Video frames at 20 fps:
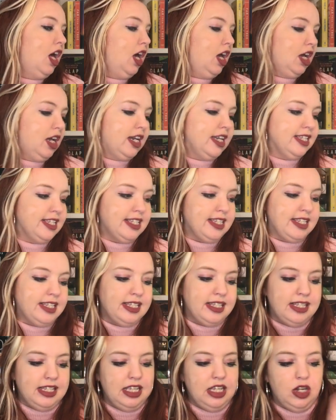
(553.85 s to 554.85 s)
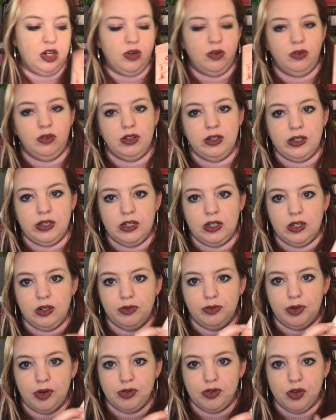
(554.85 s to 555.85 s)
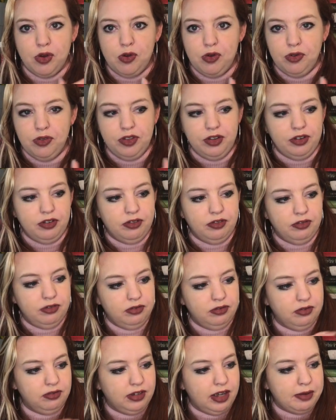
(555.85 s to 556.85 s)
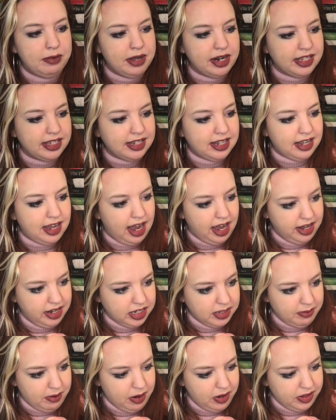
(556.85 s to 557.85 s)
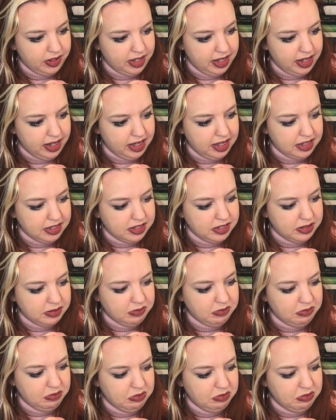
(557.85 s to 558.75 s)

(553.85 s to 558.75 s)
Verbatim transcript: because it's you know rose gold and I mean it's kind of sparkly, I guess.